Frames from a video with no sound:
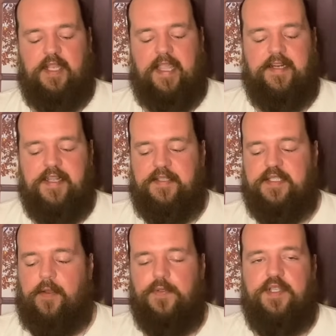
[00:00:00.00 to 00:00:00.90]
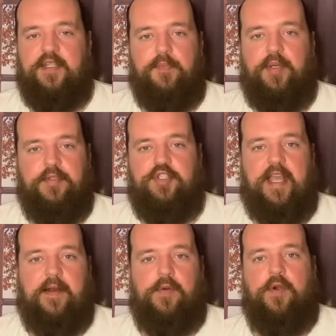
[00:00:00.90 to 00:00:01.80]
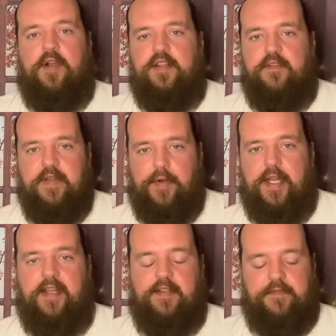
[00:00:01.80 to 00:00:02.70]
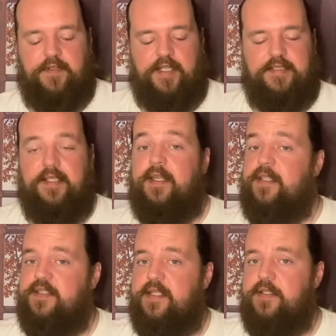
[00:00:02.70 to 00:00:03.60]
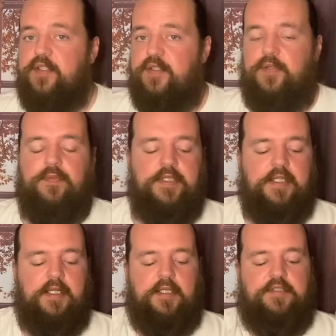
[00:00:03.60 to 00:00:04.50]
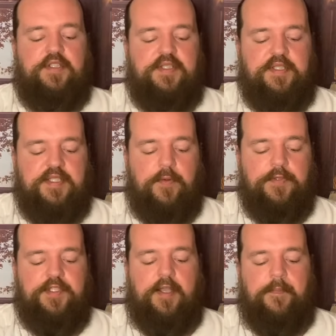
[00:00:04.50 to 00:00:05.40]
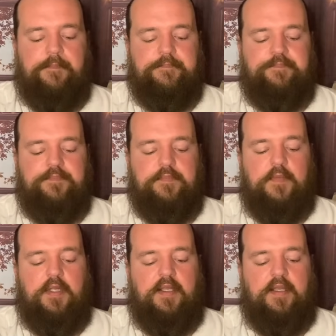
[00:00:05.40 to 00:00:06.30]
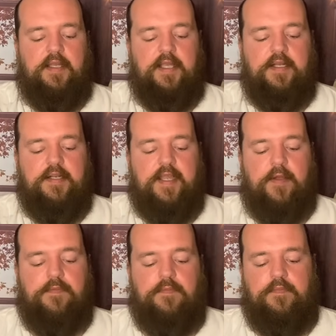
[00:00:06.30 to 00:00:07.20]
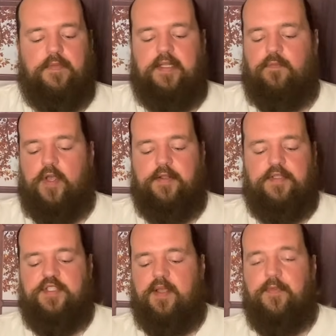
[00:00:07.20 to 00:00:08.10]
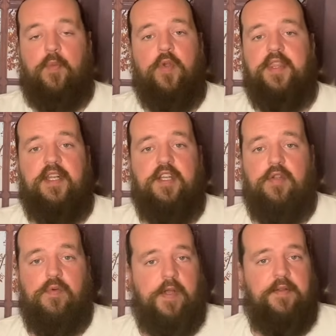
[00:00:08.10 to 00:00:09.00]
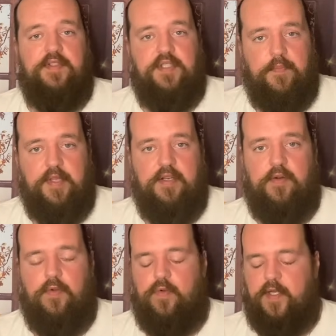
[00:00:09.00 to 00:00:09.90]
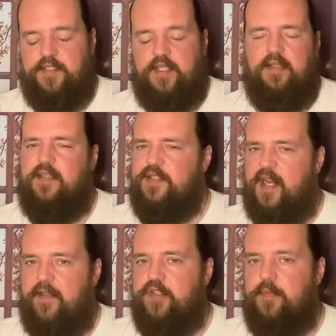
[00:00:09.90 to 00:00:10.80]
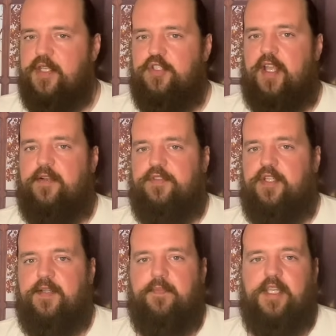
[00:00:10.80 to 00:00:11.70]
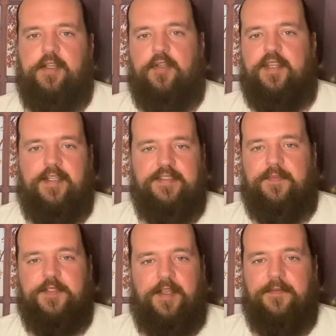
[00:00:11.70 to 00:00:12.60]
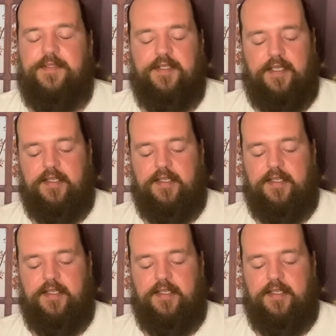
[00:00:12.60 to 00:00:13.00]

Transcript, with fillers: And yes, I always like to pull a shadow card at the very end. I feel like it's a nice thing to do, just to see what's up. And yeah, whether it's something within you, whether it's something you don't quite see, it doesn't have to be a challenge. It could be a good thing sometimes.